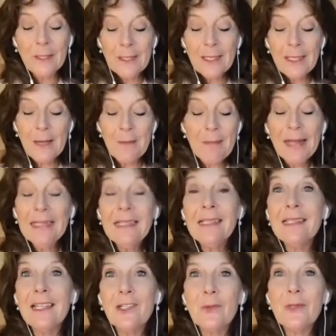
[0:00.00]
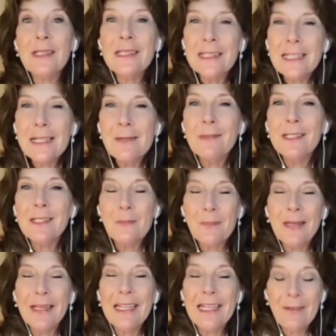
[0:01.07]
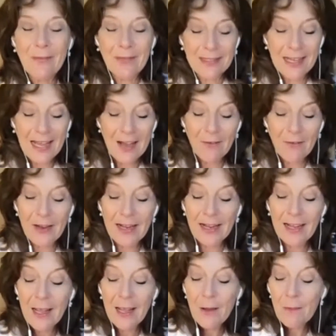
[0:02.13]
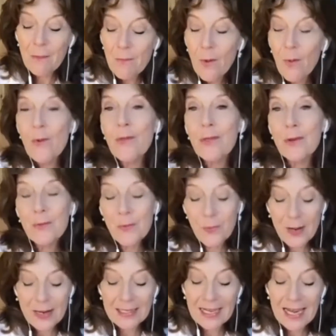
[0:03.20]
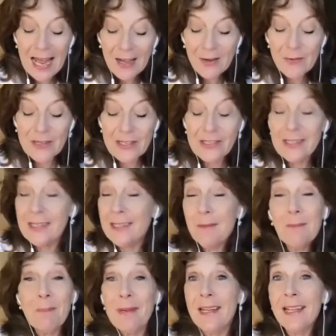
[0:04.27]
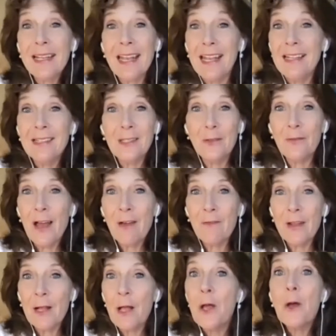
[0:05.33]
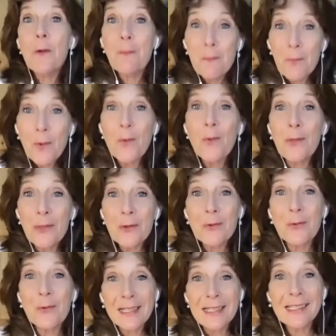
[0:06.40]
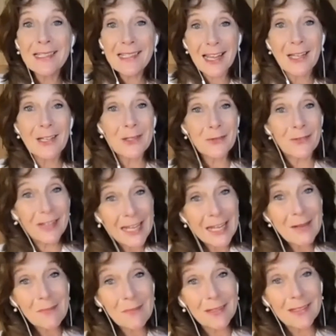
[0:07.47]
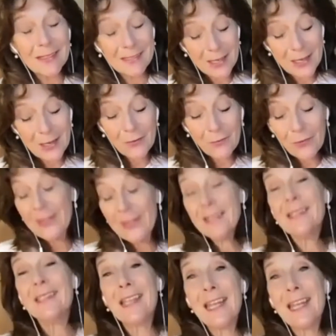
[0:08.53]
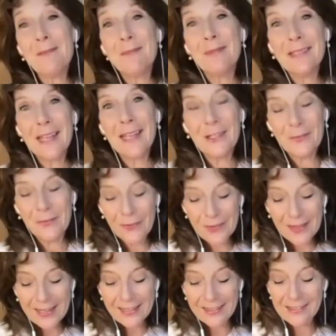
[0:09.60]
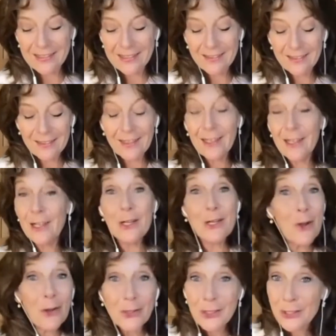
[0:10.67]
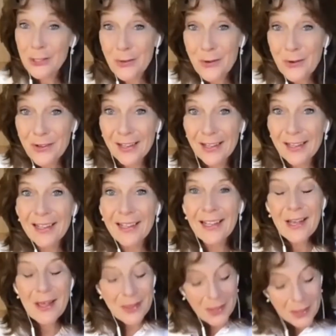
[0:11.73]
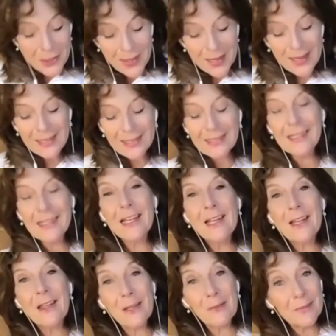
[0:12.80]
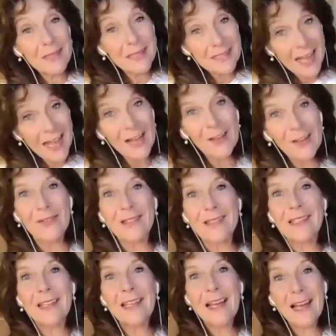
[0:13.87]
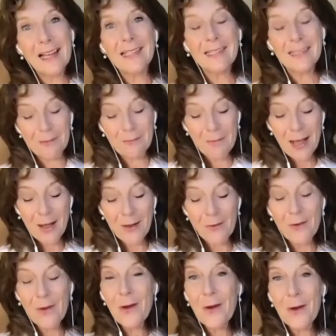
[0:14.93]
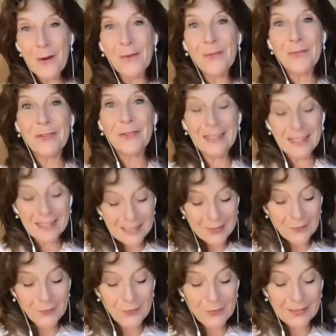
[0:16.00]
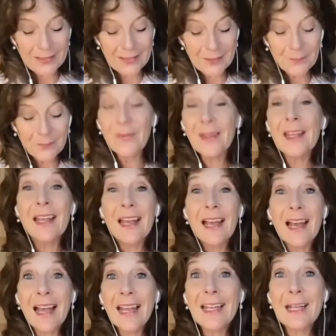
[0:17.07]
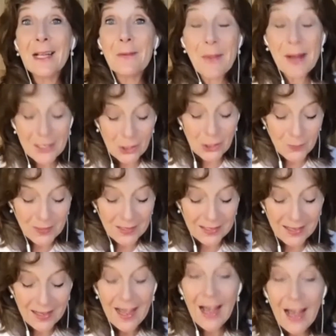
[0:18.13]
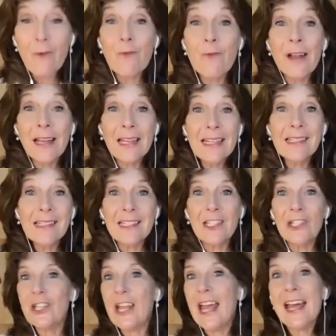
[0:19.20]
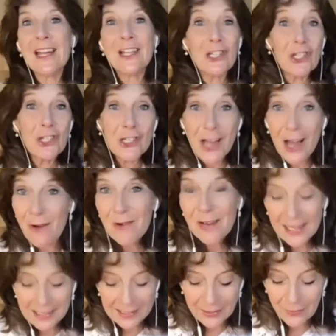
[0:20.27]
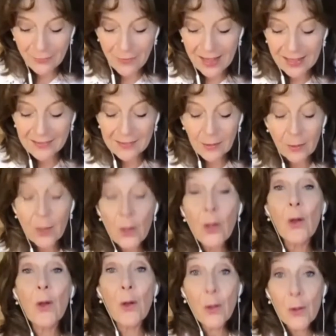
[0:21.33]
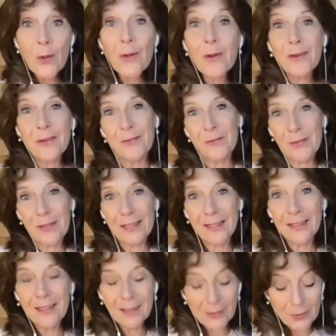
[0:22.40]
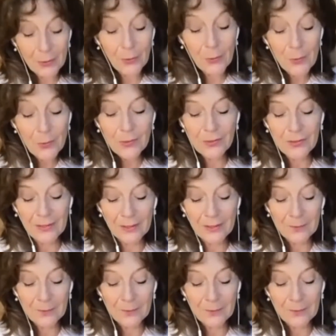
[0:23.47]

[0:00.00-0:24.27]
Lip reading: a mindset which seems to believe that having more than one language is simply a case of having more than one set of labels for the same set of things. Not at all. The things themselves are somehow often different. Einige Beispiele. Auf Walisisch erstaunlicherweise hören wir Gerüche.